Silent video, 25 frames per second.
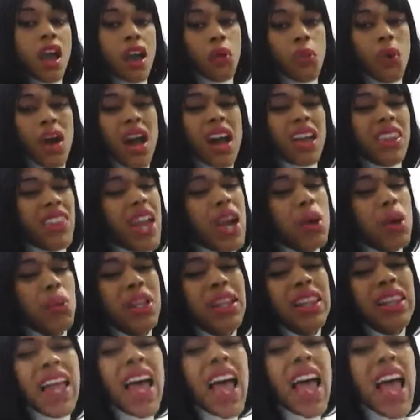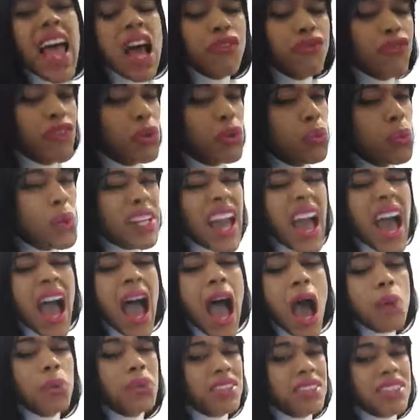And while they were laughing when
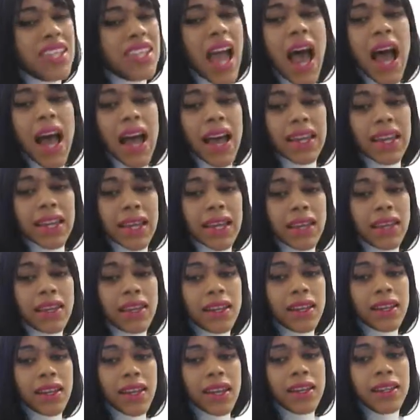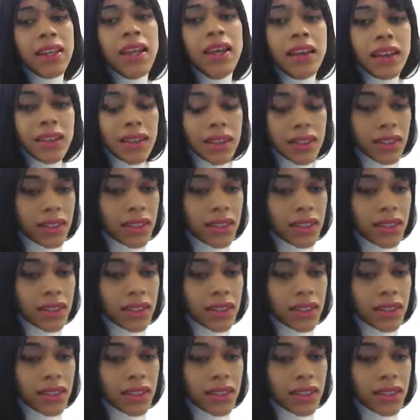I was dying,